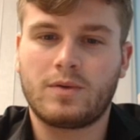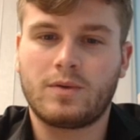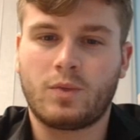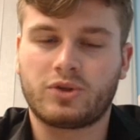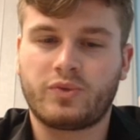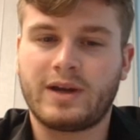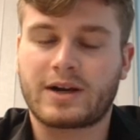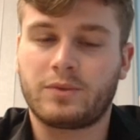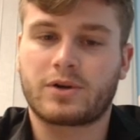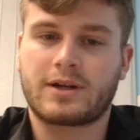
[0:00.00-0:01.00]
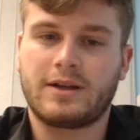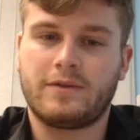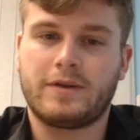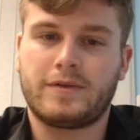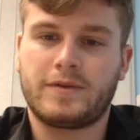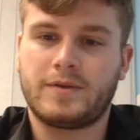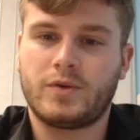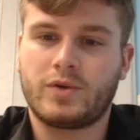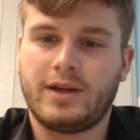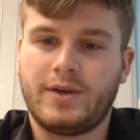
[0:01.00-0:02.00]
what we are working with.
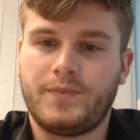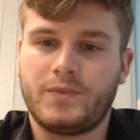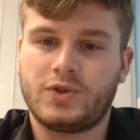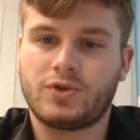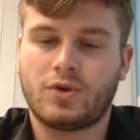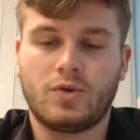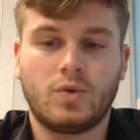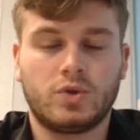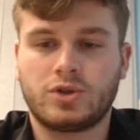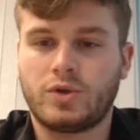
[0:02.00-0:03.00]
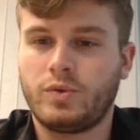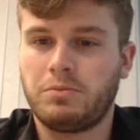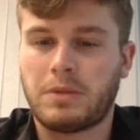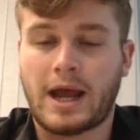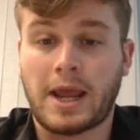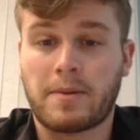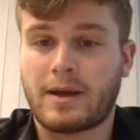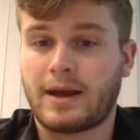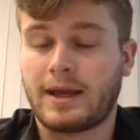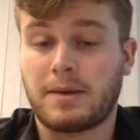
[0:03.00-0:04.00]
Okay, so I
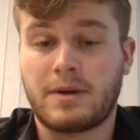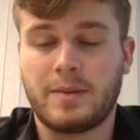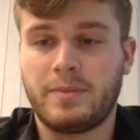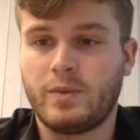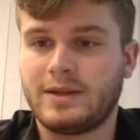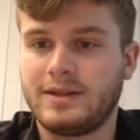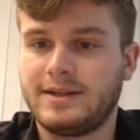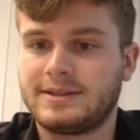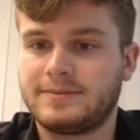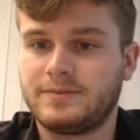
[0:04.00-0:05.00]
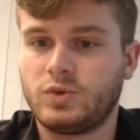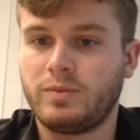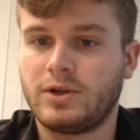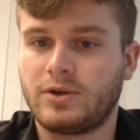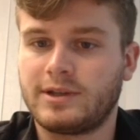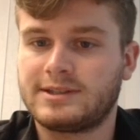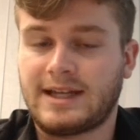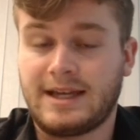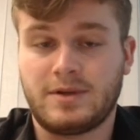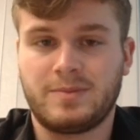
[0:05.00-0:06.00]
am happy with this, to be honest.
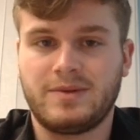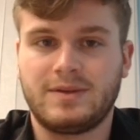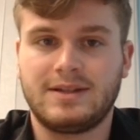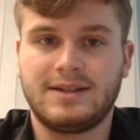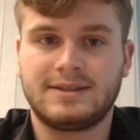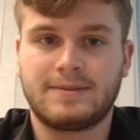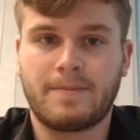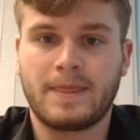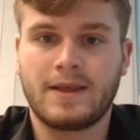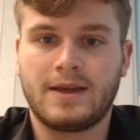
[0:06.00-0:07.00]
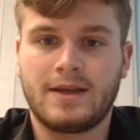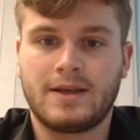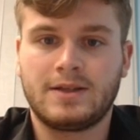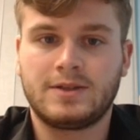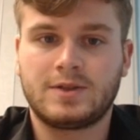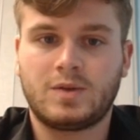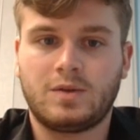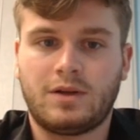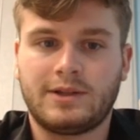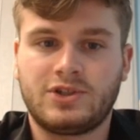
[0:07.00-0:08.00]
I'm happy with this.
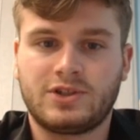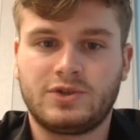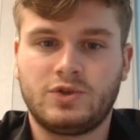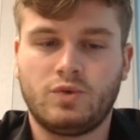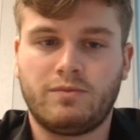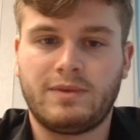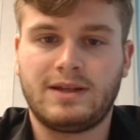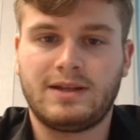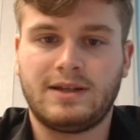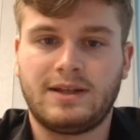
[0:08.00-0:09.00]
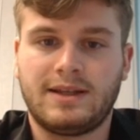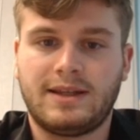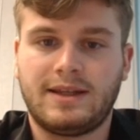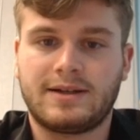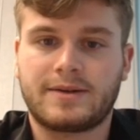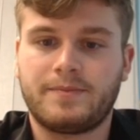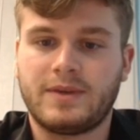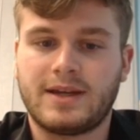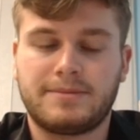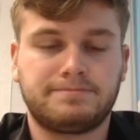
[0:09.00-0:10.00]
So let's just zoom in here.
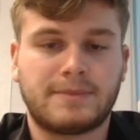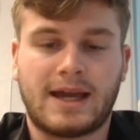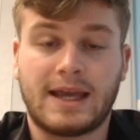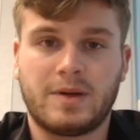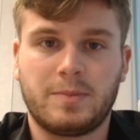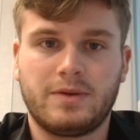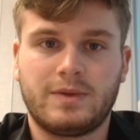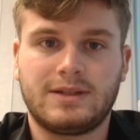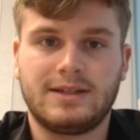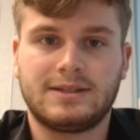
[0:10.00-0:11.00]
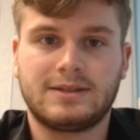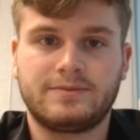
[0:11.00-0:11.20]
Yeah, I am happy with this.